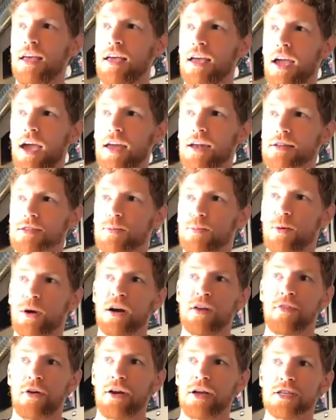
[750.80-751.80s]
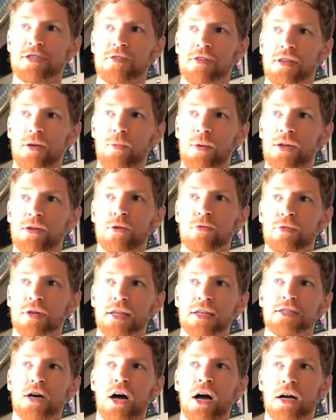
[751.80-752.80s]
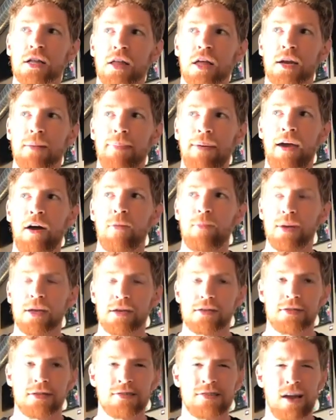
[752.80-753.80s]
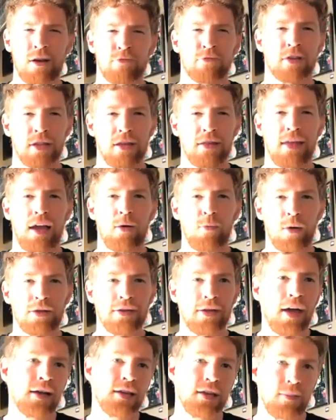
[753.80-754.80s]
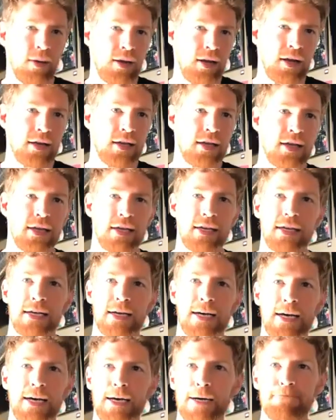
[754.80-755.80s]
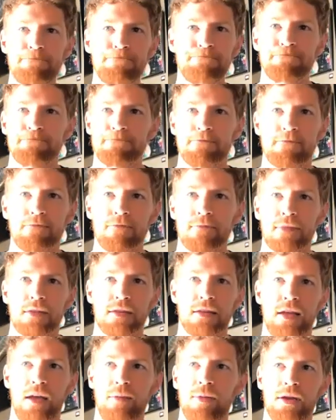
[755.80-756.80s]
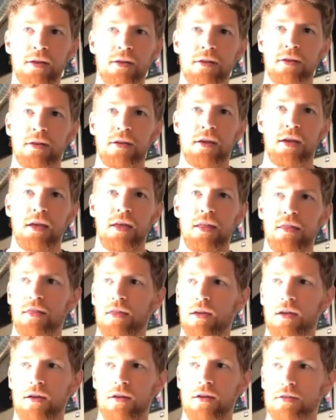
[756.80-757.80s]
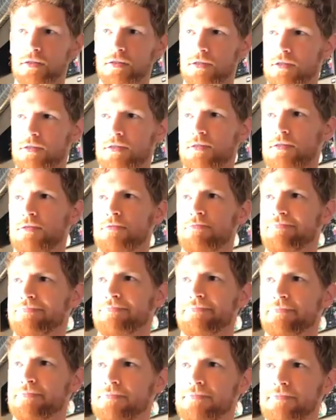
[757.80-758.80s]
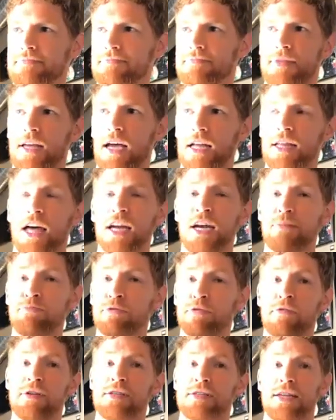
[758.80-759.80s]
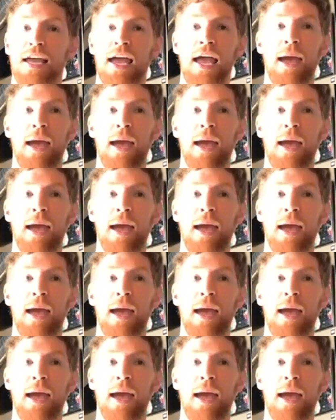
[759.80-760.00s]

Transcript: and it's part of our history that we don't really talk a lot about because it's not really that well documented. I mean, there's a lot of breweries that